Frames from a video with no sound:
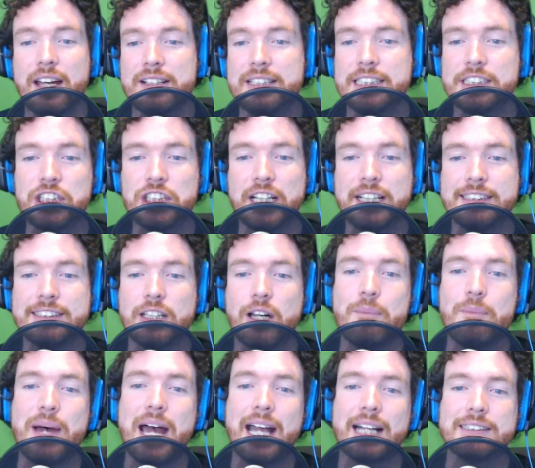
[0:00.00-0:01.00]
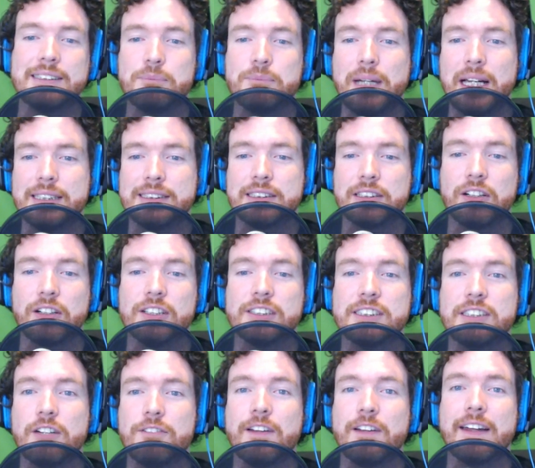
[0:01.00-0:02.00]
Texas Chainsaw Massacre,
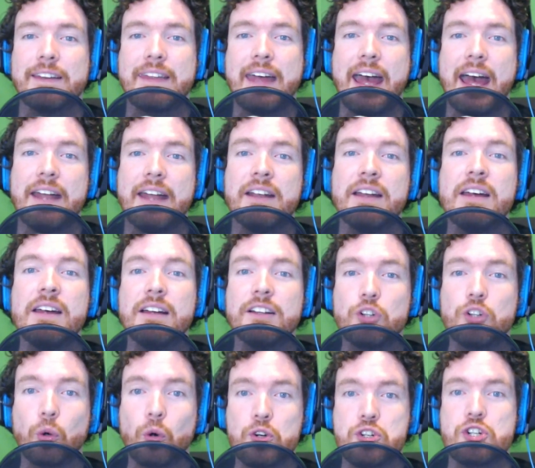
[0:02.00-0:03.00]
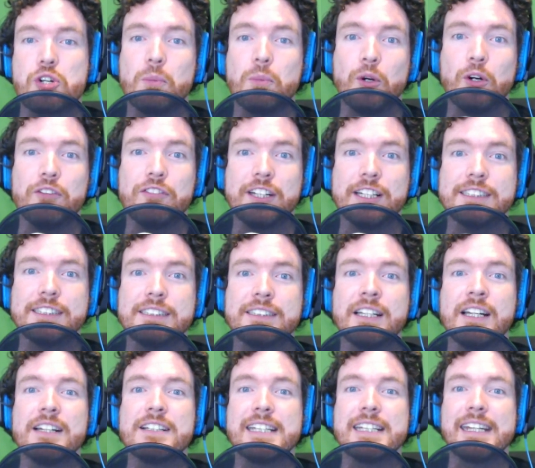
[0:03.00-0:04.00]
stuff like that, torture
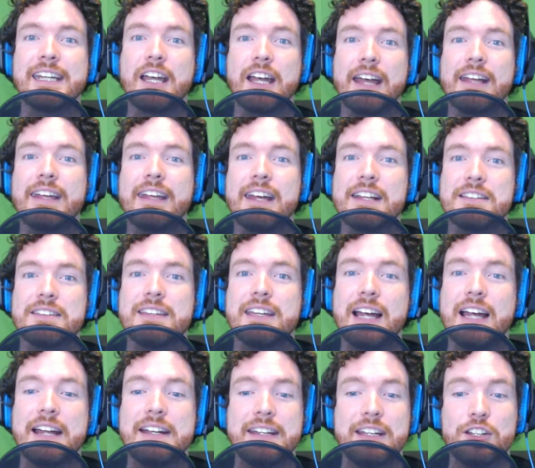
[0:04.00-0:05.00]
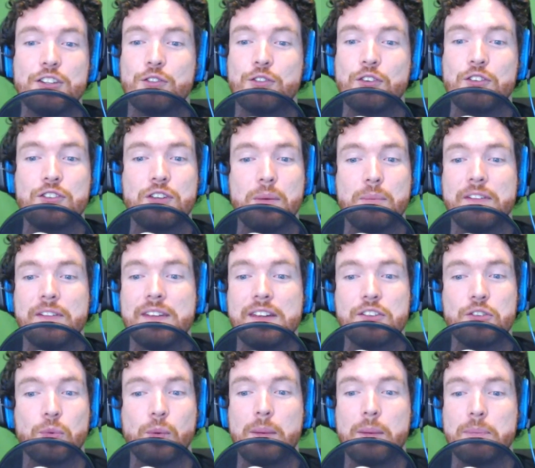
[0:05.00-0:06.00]
movies, to get the ideas for some of
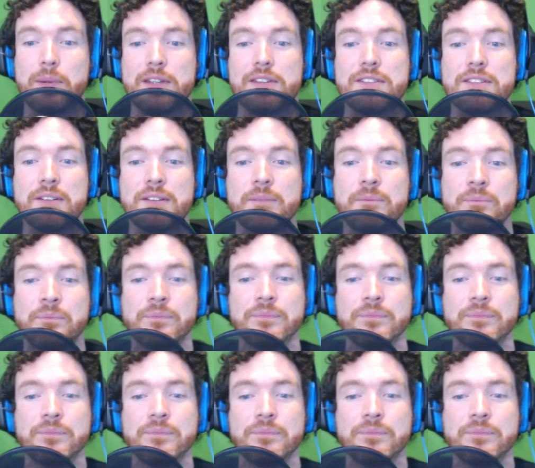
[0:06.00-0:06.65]
these weapons.